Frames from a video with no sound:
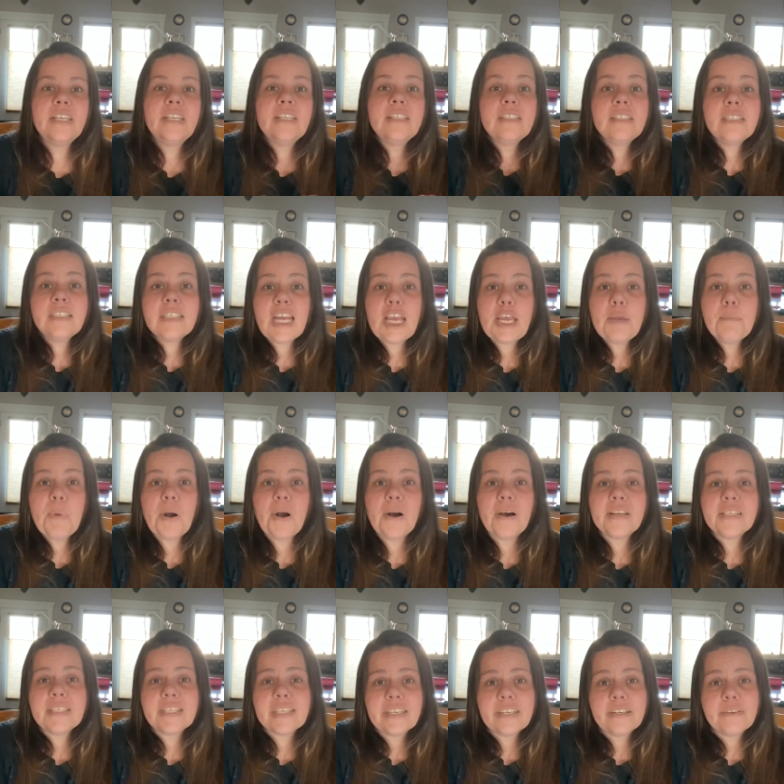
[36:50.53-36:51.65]
Stay
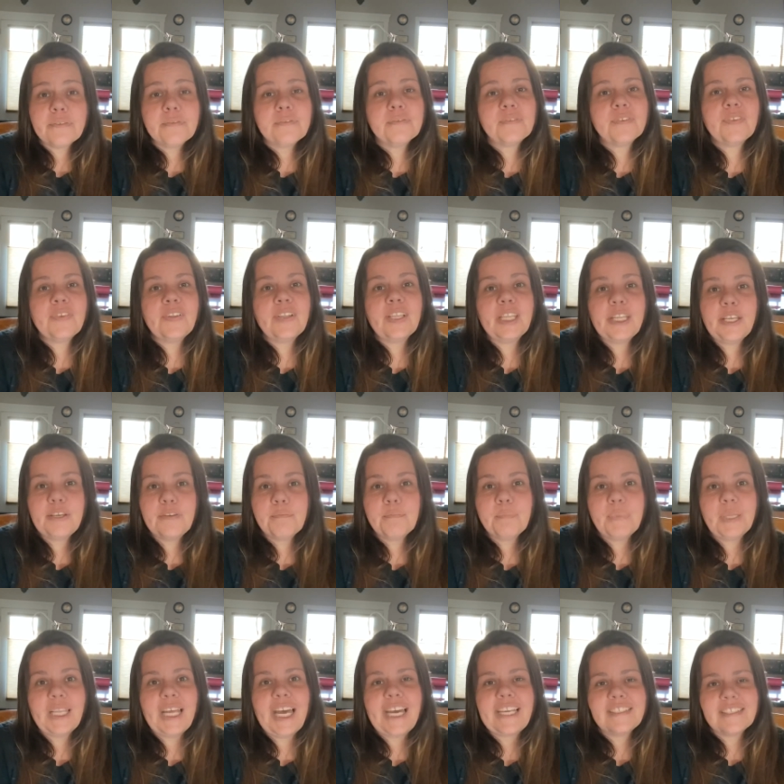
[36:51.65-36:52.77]
positive, live
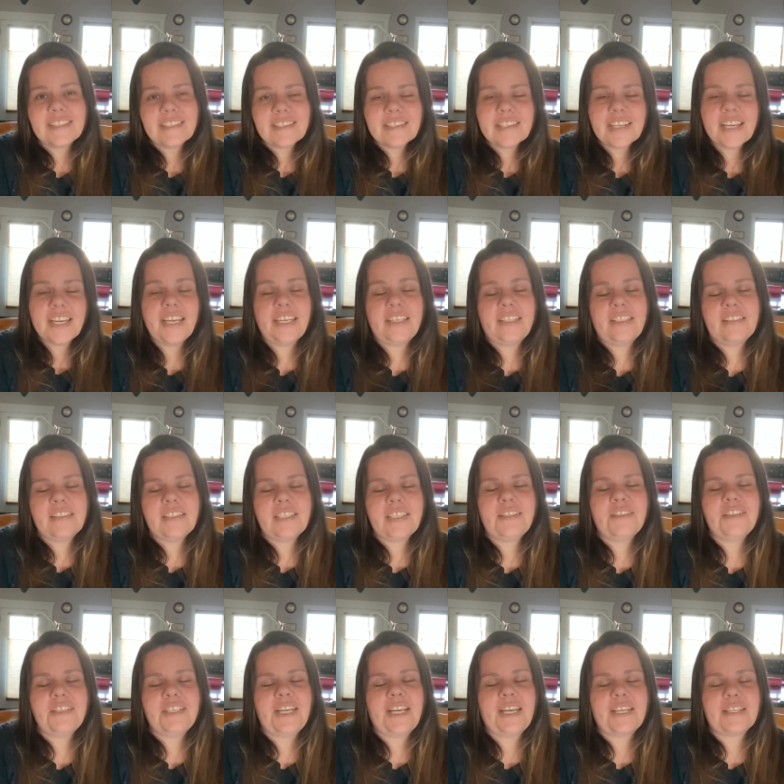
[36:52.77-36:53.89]
blessed, and until
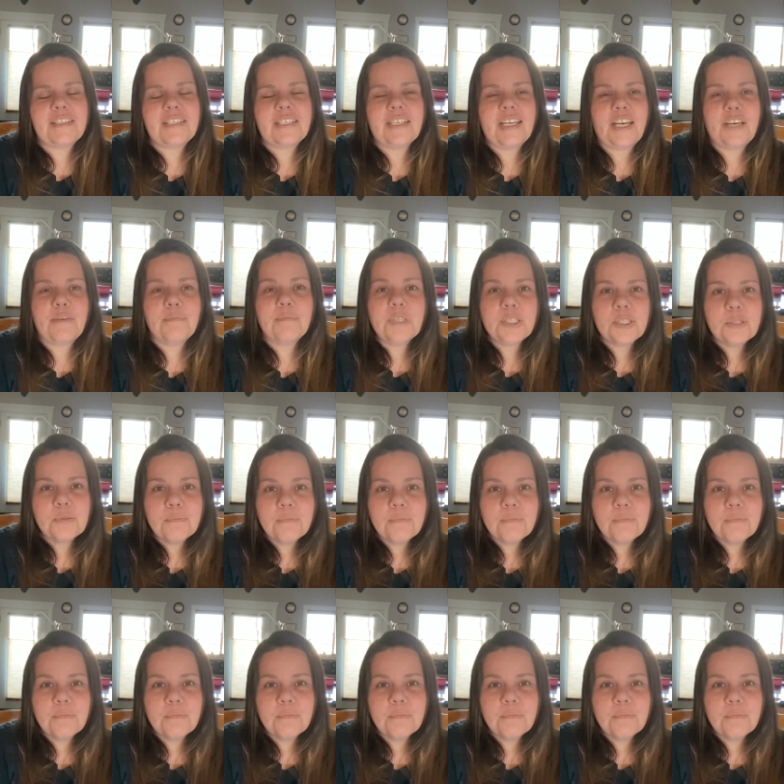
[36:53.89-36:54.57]
the next time,